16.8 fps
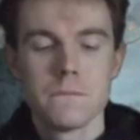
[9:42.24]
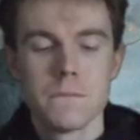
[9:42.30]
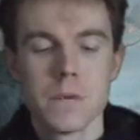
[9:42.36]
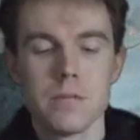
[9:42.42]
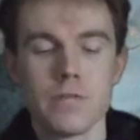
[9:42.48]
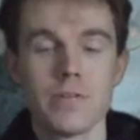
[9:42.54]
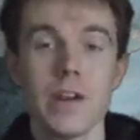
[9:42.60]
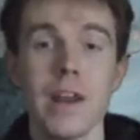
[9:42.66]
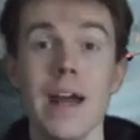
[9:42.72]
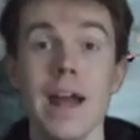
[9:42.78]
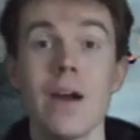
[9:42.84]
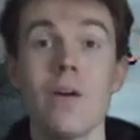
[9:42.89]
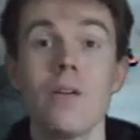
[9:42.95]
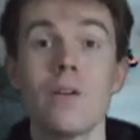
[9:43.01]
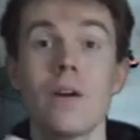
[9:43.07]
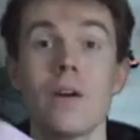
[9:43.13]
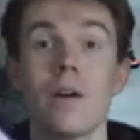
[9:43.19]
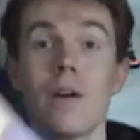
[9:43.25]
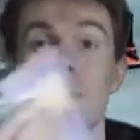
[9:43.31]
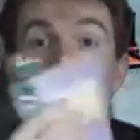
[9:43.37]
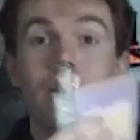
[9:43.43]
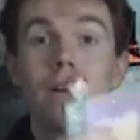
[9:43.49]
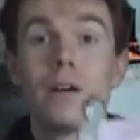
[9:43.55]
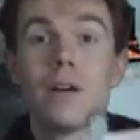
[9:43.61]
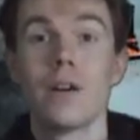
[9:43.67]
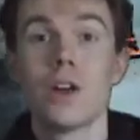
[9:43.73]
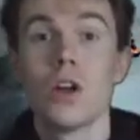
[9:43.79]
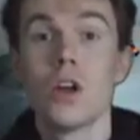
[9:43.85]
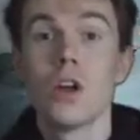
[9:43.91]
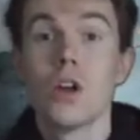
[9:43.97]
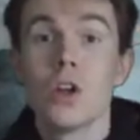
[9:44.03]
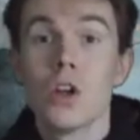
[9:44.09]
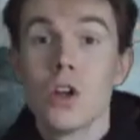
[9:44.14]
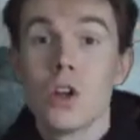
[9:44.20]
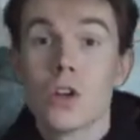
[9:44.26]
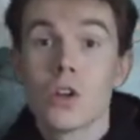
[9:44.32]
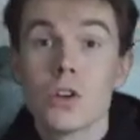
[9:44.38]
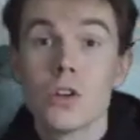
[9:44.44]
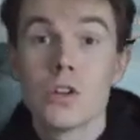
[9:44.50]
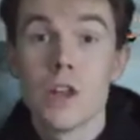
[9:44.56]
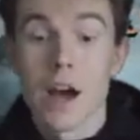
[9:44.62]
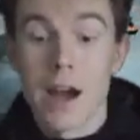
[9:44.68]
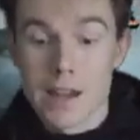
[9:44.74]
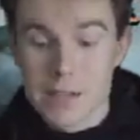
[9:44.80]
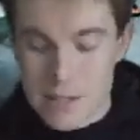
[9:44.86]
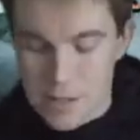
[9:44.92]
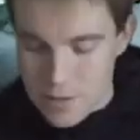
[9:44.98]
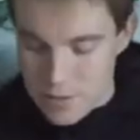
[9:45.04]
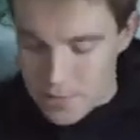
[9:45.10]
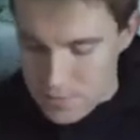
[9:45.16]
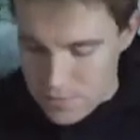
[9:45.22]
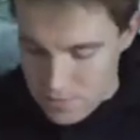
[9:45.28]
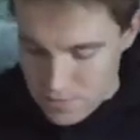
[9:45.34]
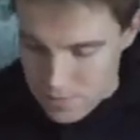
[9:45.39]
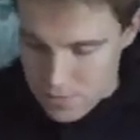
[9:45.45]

But for now, good night.